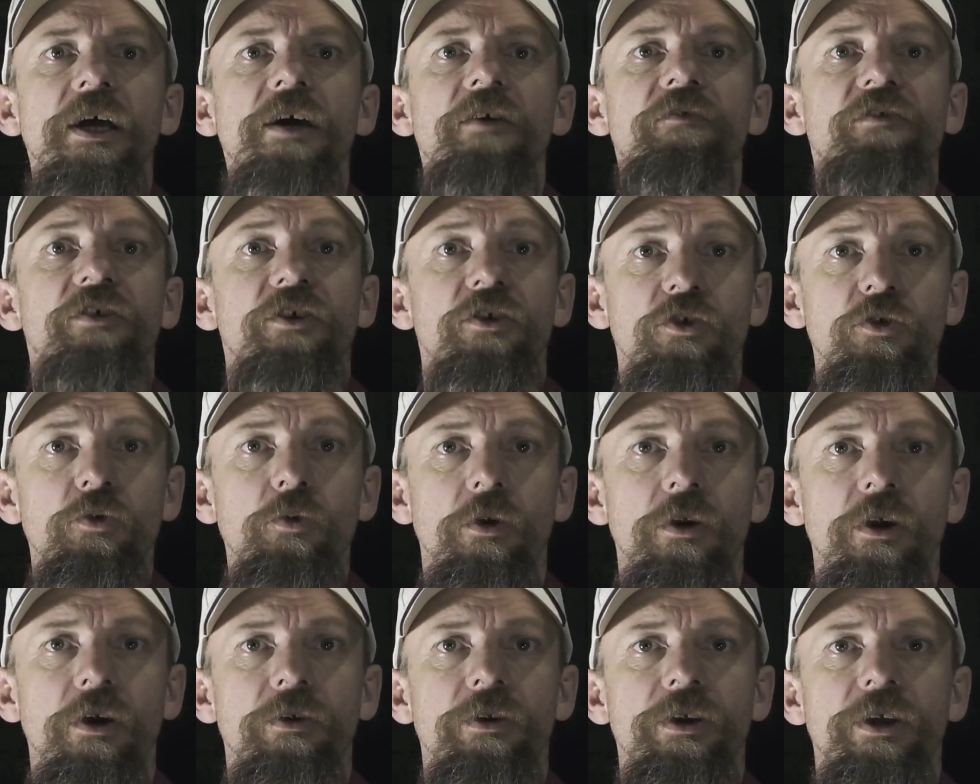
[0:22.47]
If you're new
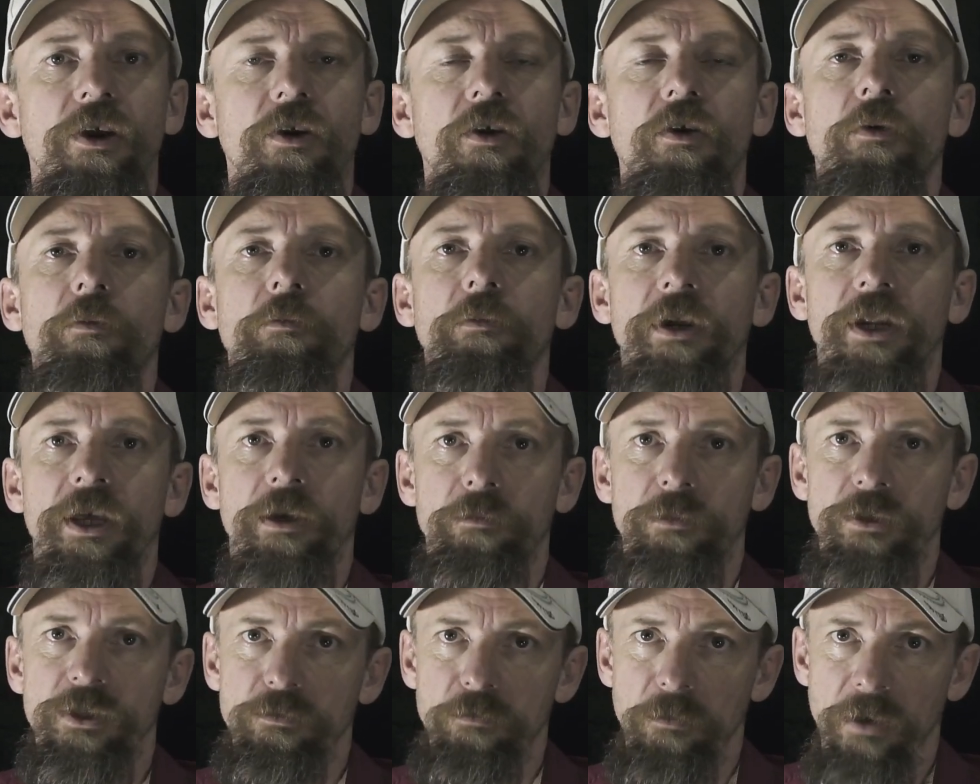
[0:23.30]
around here, my
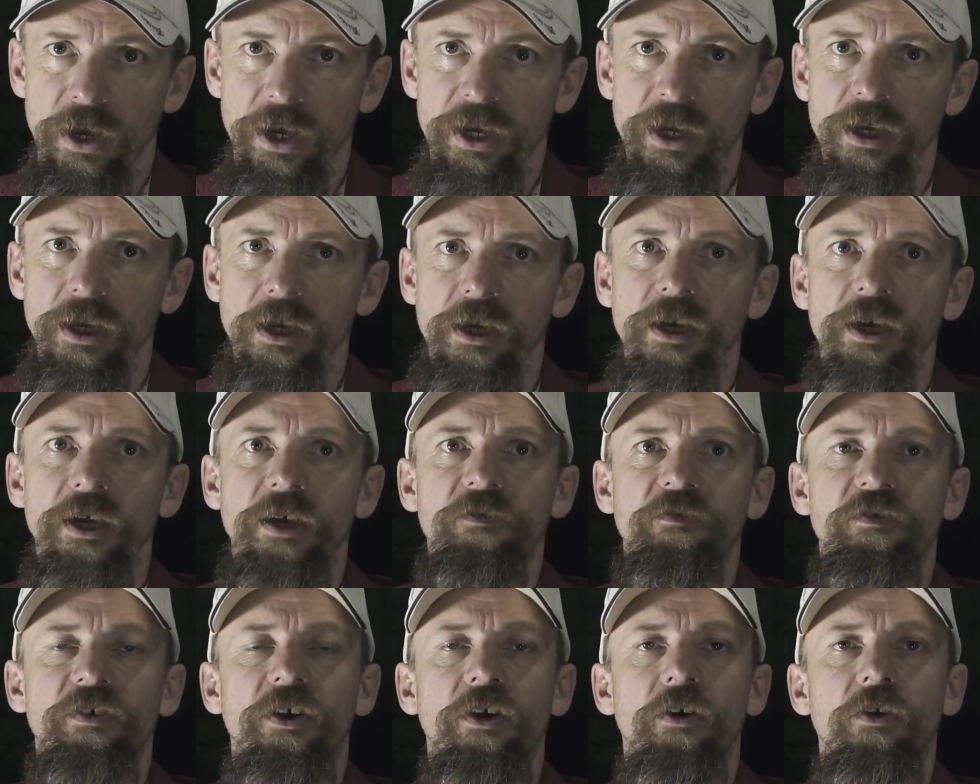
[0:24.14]
name is Mike.
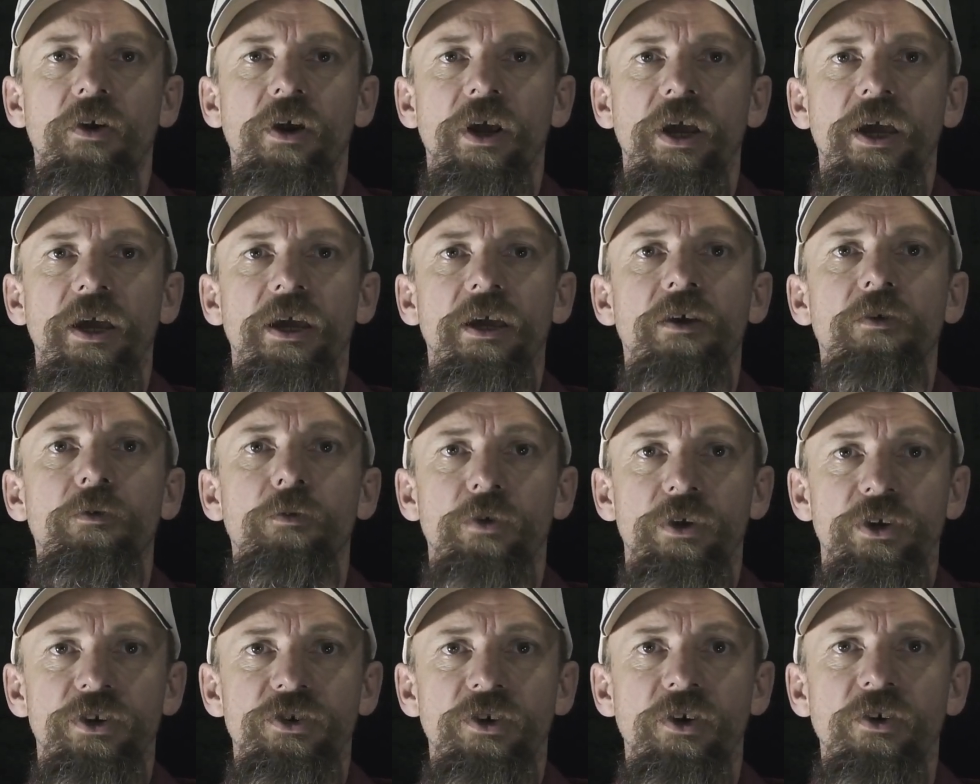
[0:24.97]
If you're a
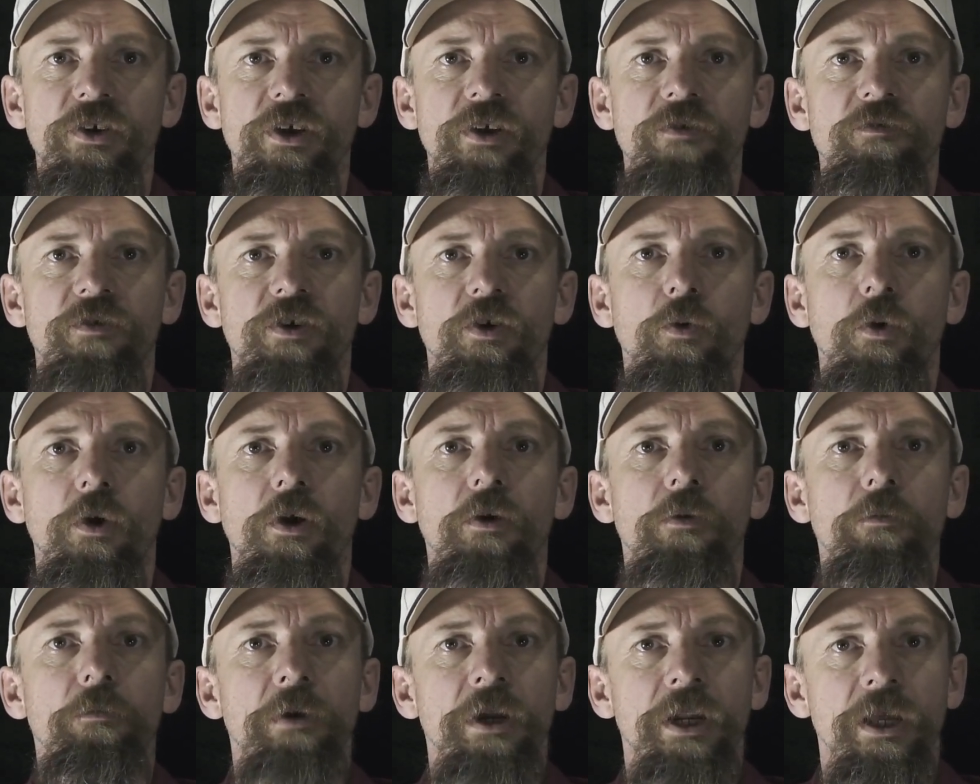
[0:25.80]
returning viewer,
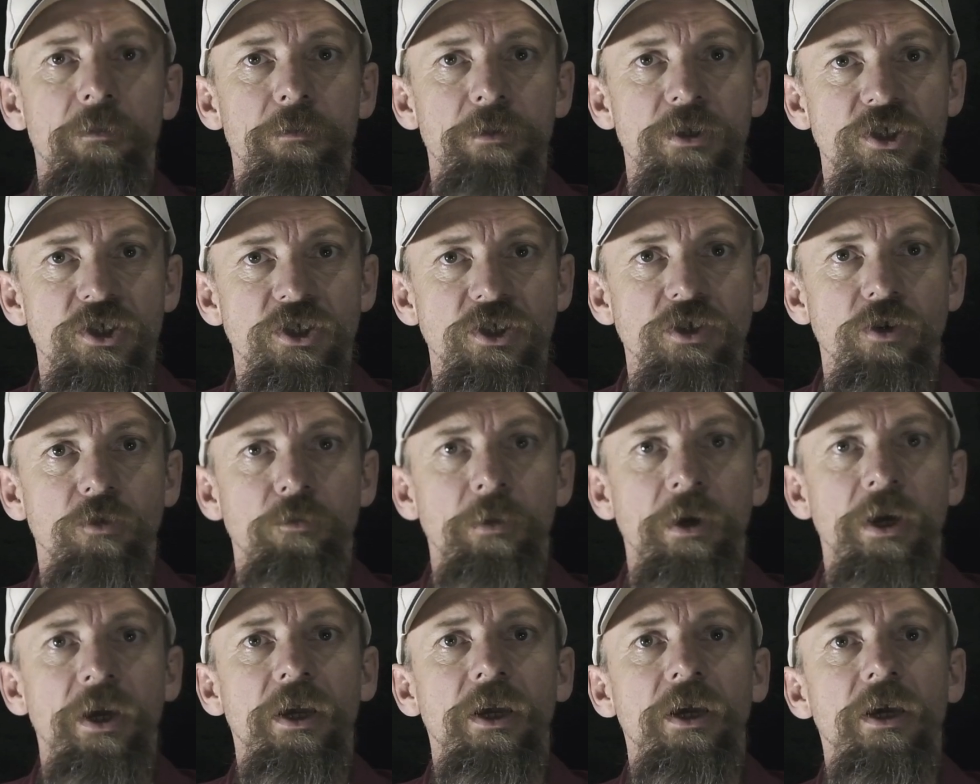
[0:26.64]
my name is still
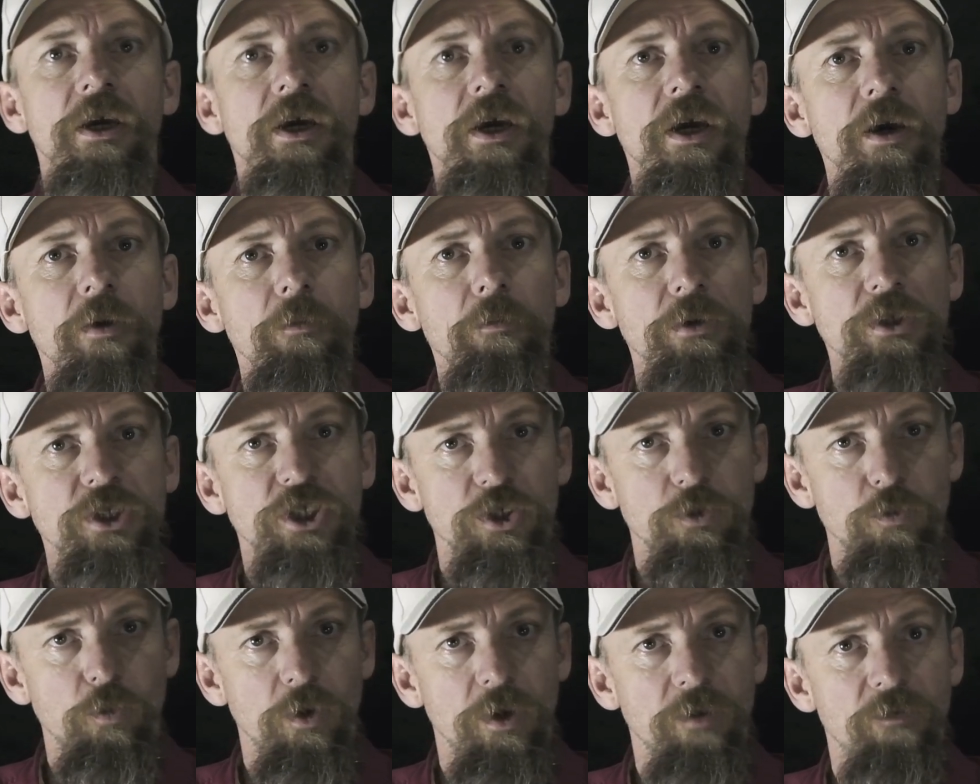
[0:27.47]
Mike, but
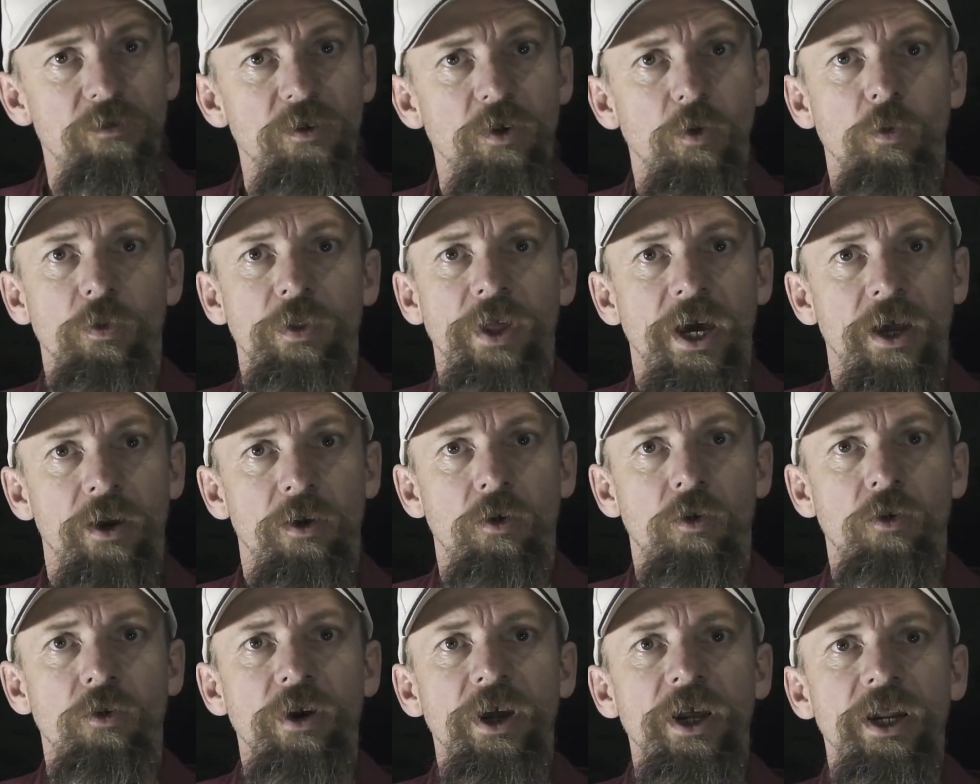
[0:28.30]
you would have known that
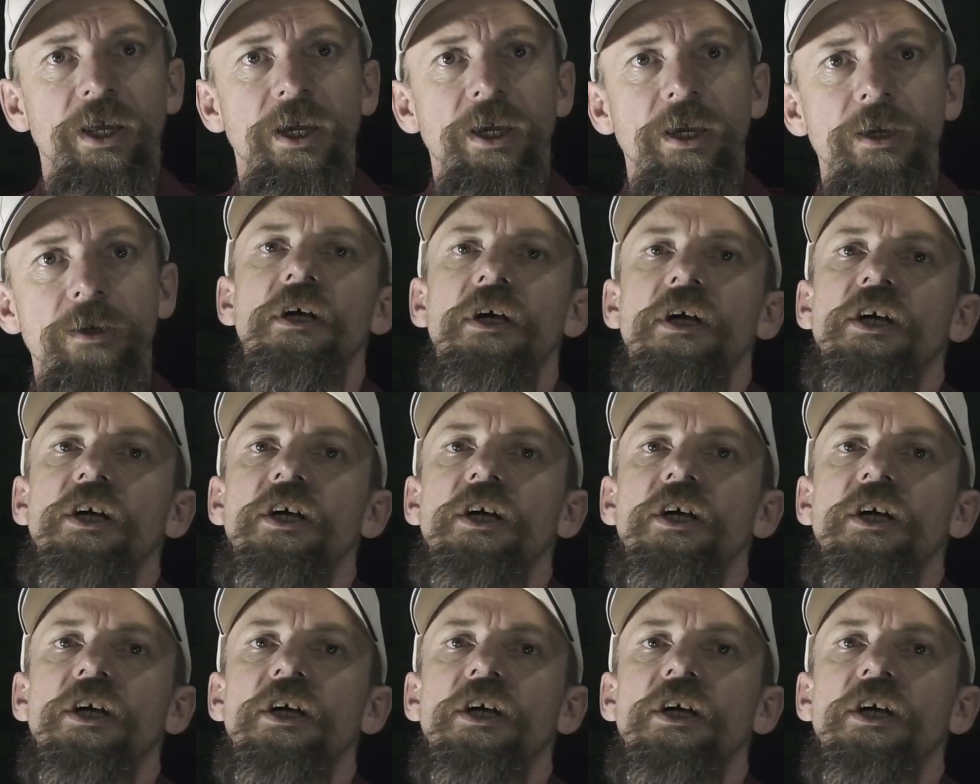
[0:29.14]
already.